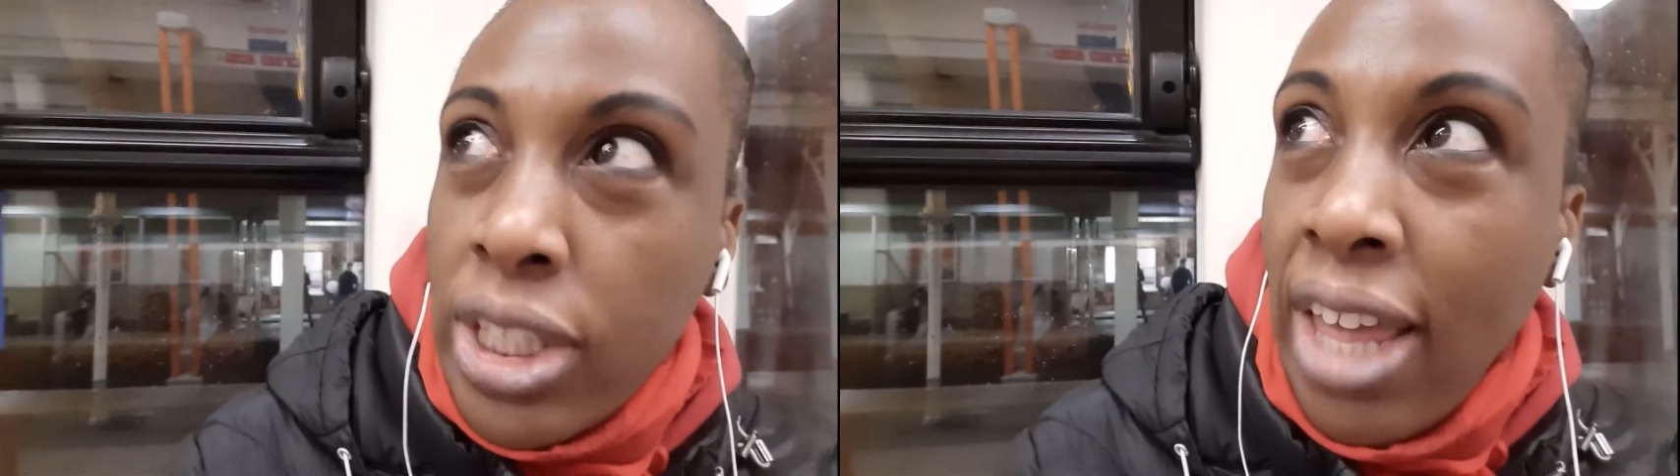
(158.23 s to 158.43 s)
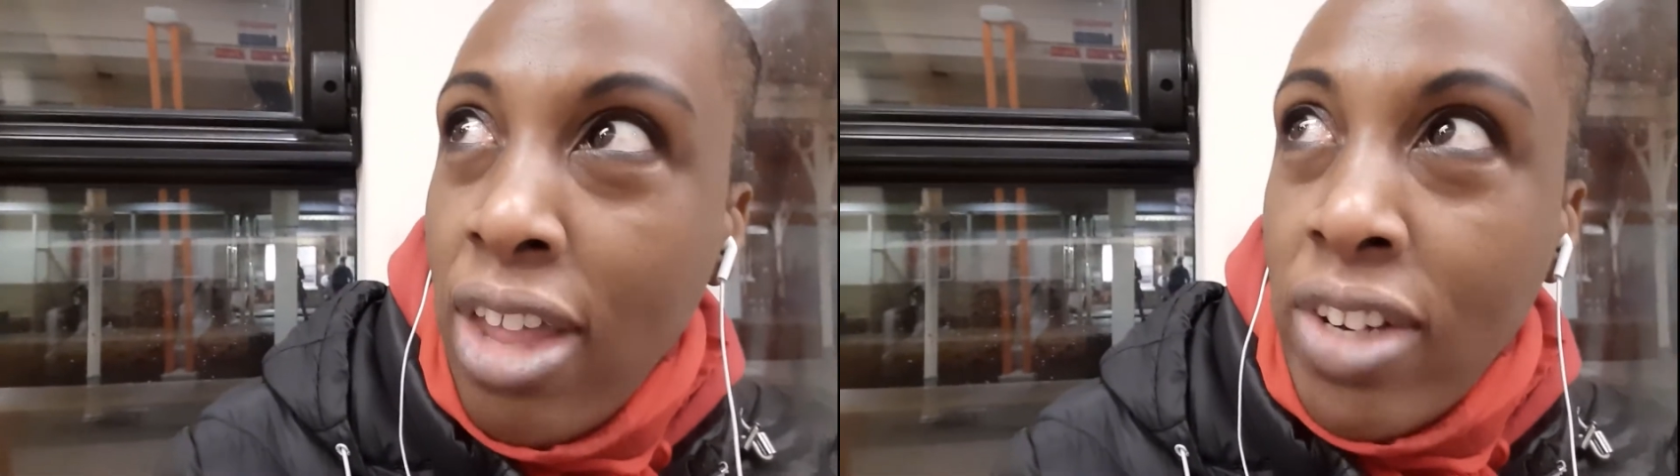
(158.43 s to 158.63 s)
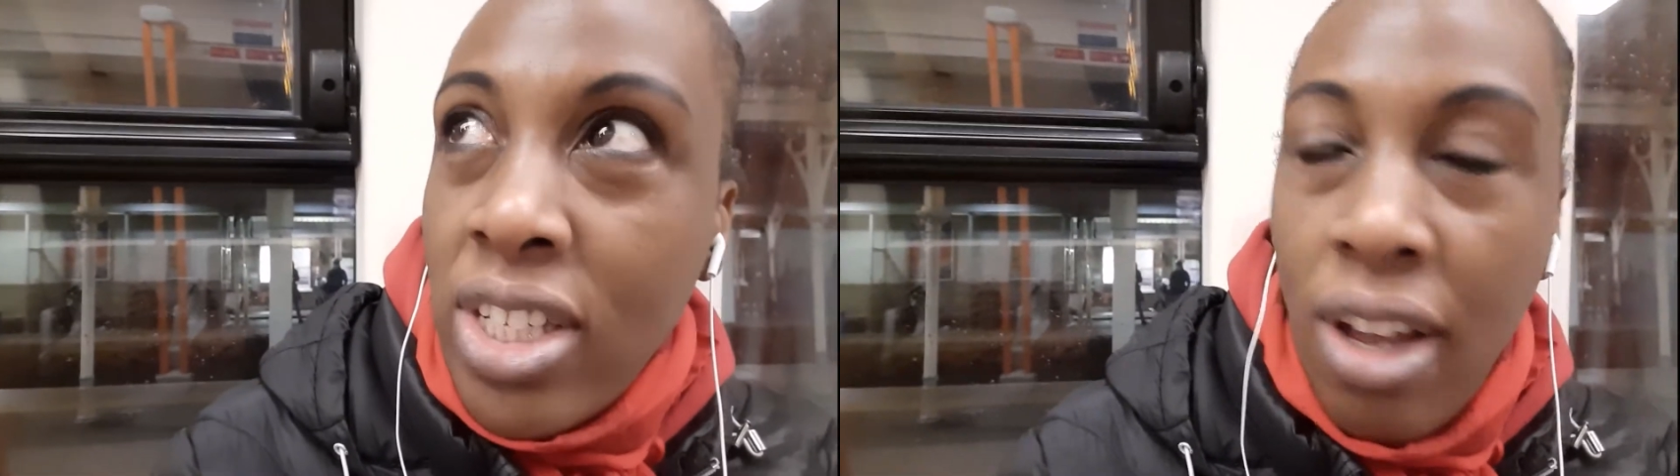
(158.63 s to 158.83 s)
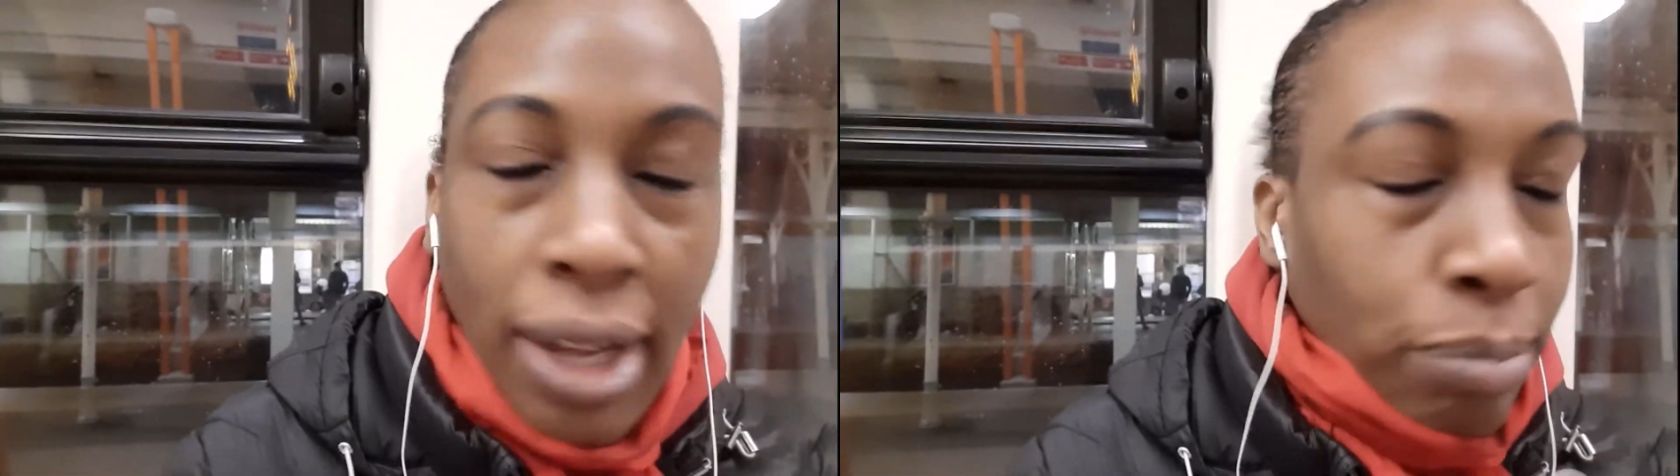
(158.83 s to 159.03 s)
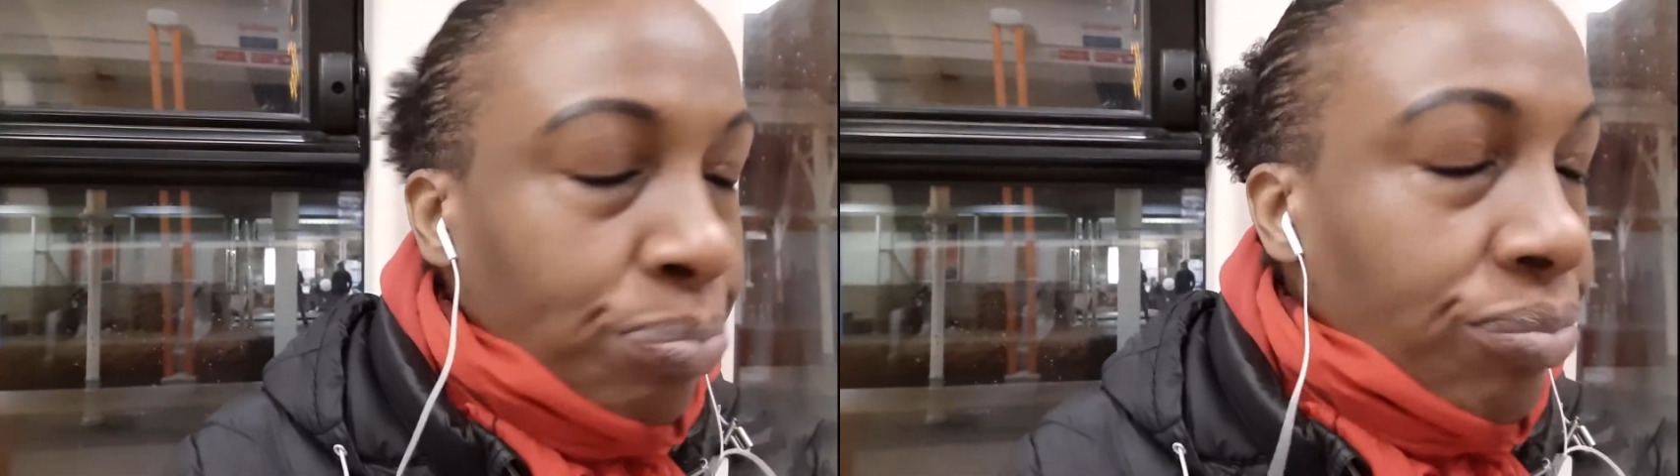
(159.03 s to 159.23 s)
get there in
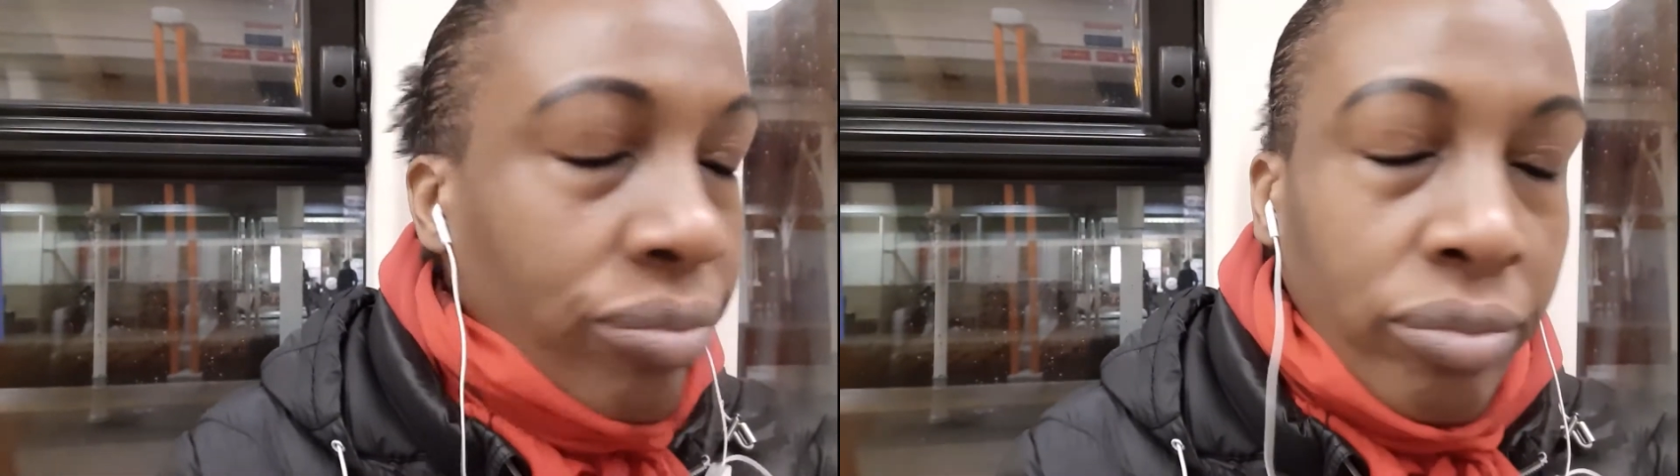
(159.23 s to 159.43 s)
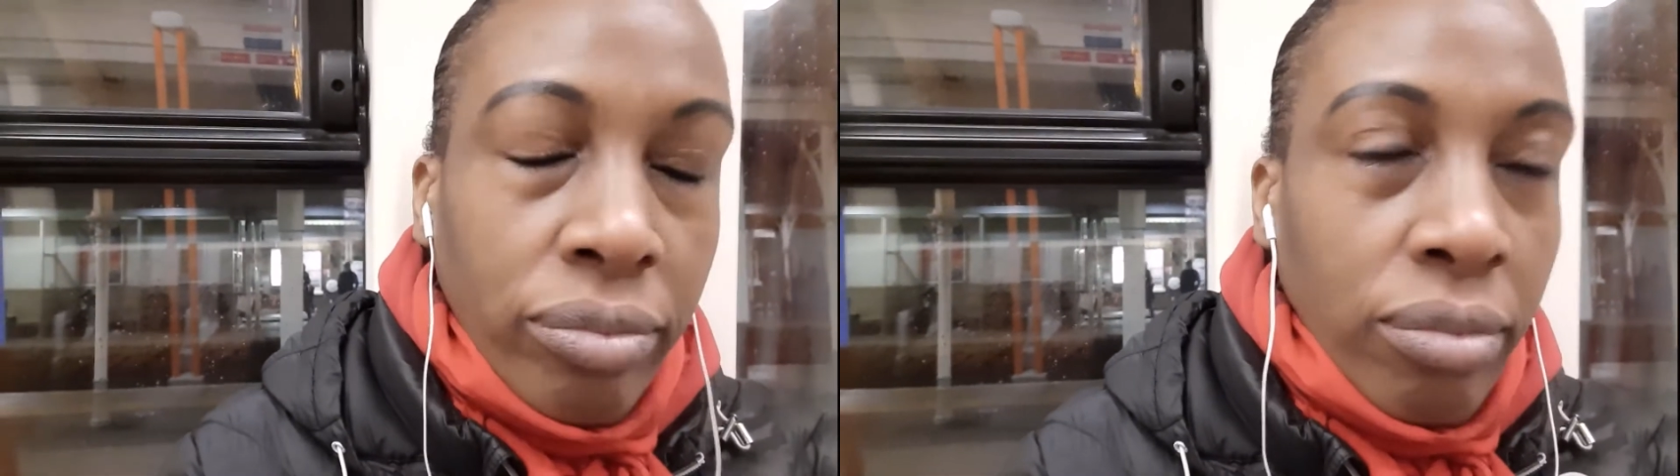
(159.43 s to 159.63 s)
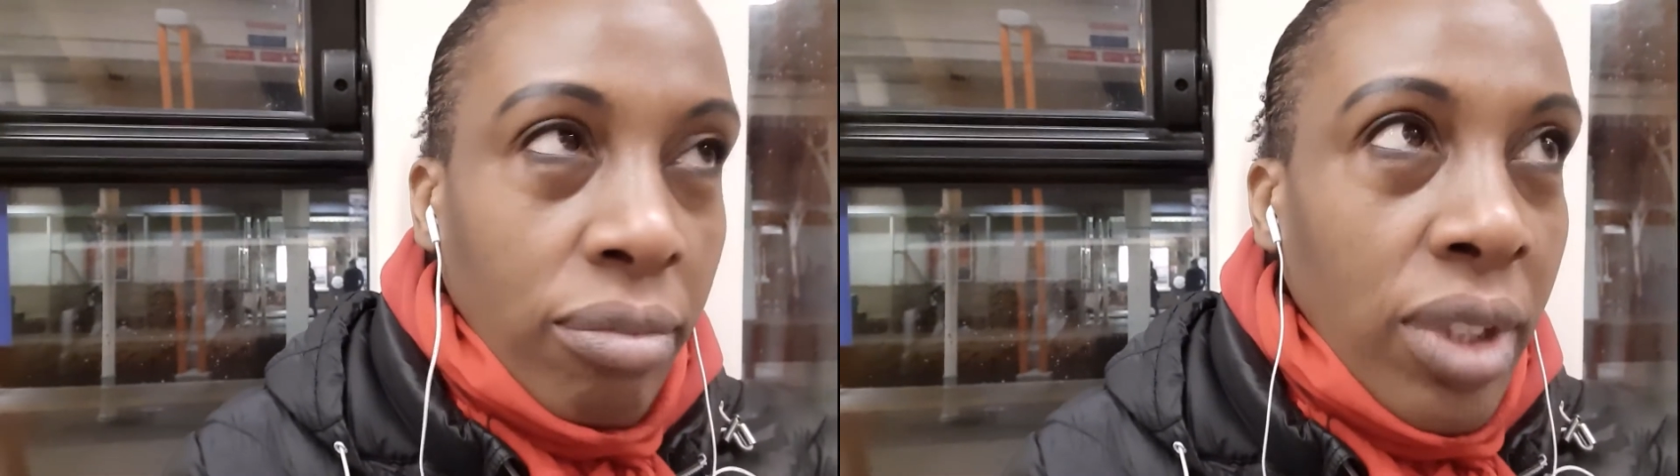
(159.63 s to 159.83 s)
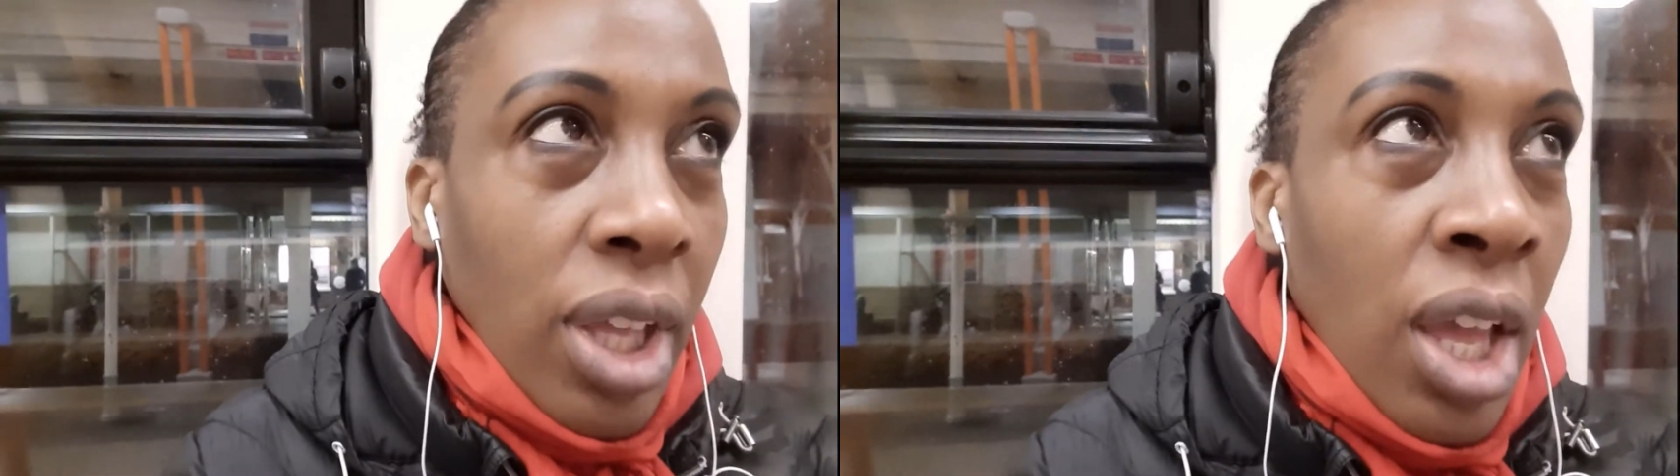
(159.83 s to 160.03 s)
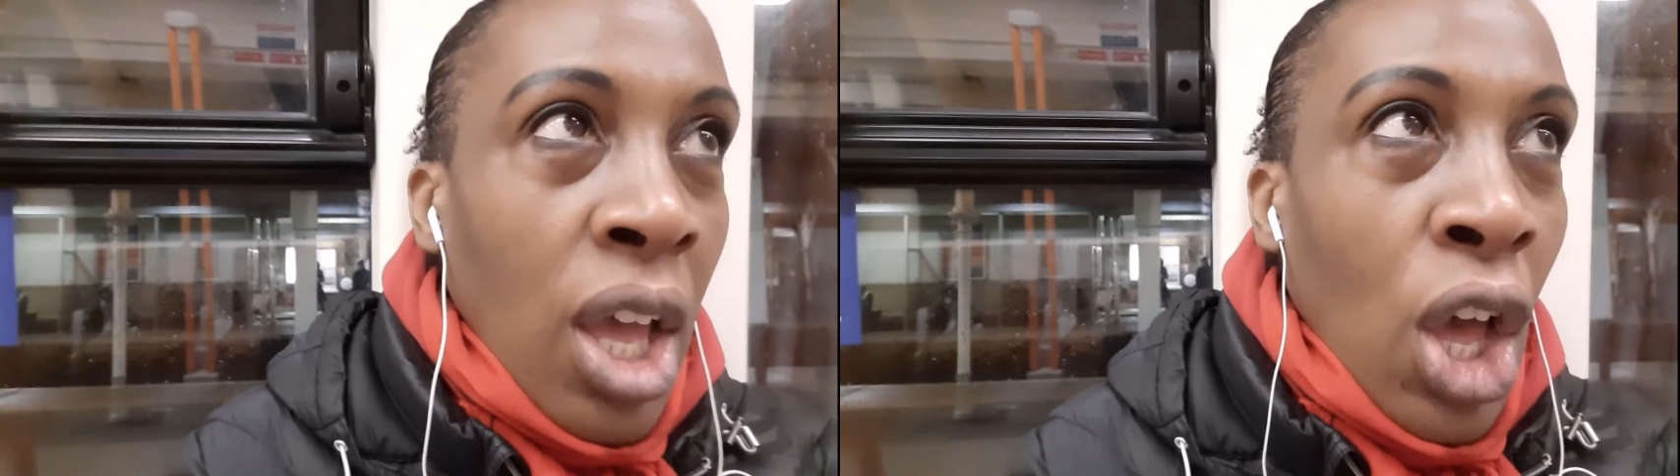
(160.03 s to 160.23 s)

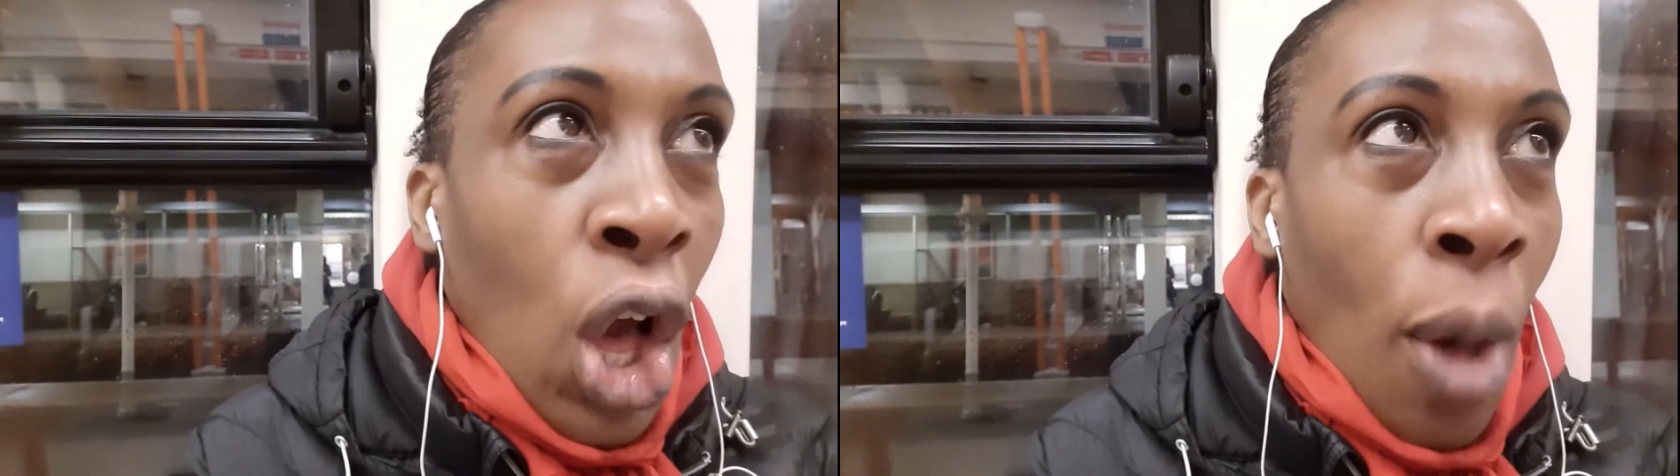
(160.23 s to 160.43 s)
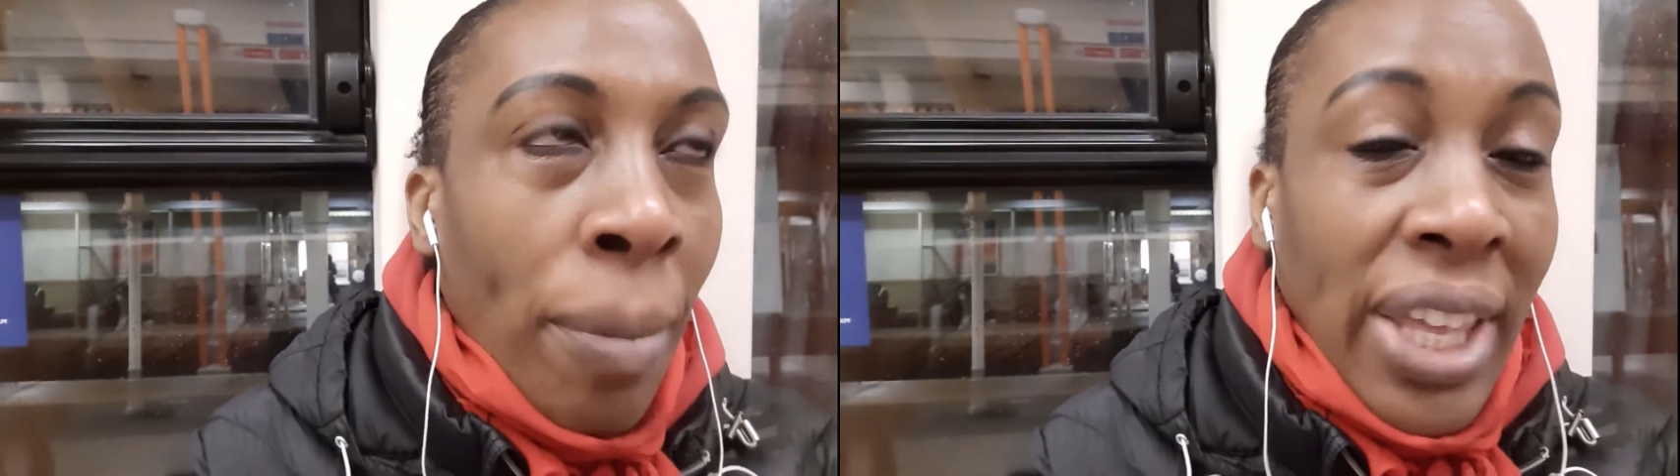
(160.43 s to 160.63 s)
time.